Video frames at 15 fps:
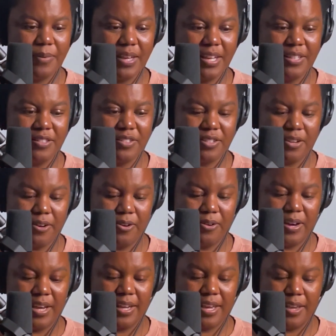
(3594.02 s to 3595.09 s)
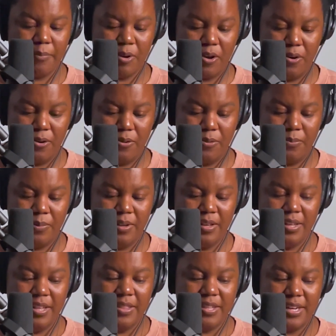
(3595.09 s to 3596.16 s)
And so I came home
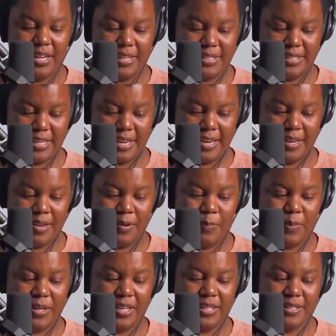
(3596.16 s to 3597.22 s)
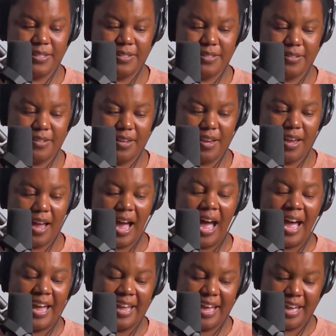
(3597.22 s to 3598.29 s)
the next day because
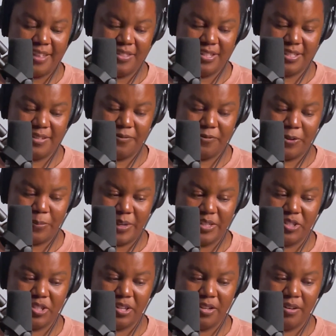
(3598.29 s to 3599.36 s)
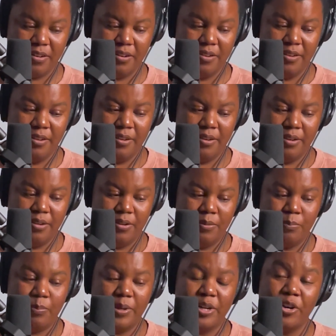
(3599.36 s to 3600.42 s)
I had this information,
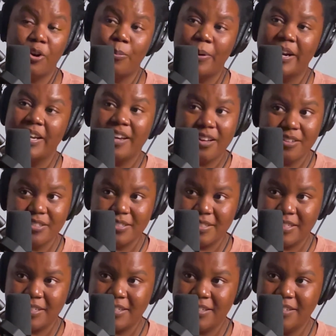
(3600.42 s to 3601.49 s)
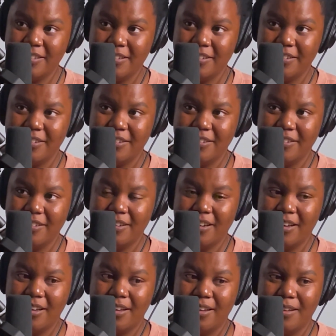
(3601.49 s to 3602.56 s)
but nobody else did.
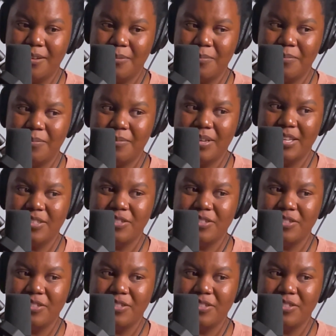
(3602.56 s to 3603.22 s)
And